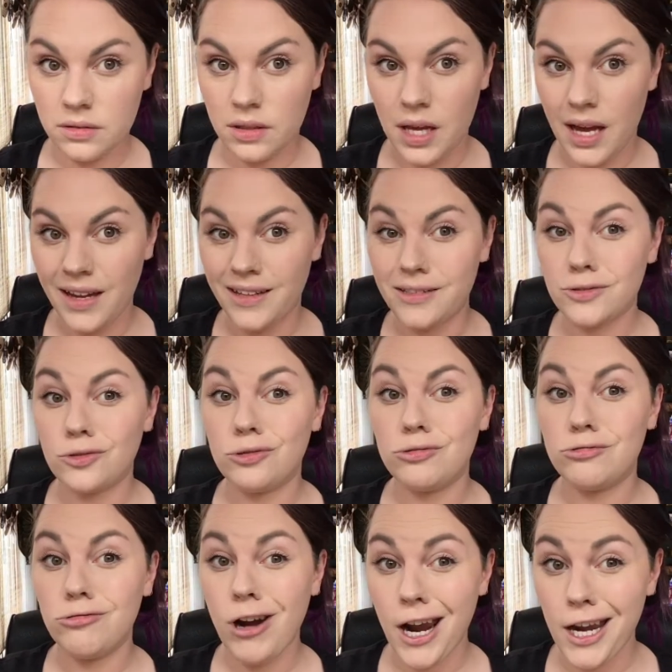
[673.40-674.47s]
that is
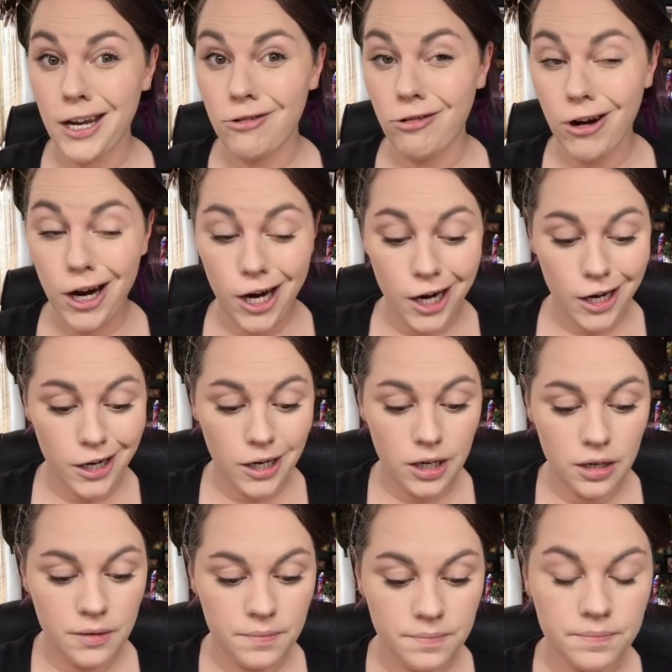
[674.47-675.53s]
cray
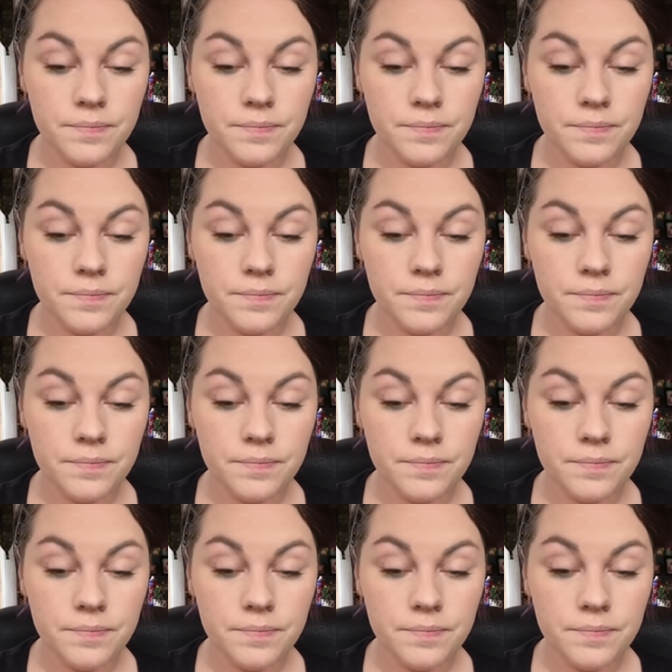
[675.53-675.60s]
cray.